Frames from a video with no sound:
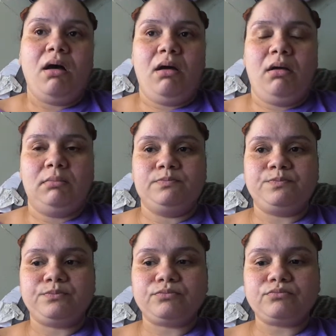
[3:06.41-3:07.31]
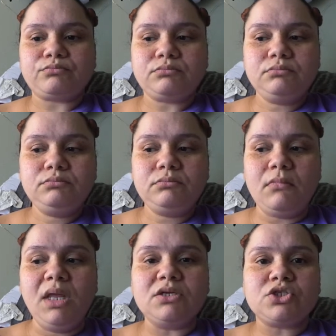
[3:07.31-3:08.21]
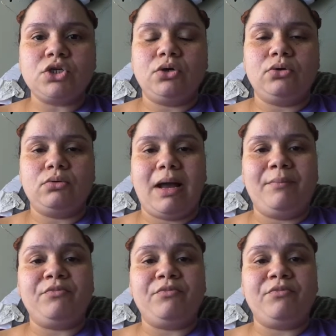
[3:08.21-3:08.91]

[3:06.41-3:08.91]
Um, so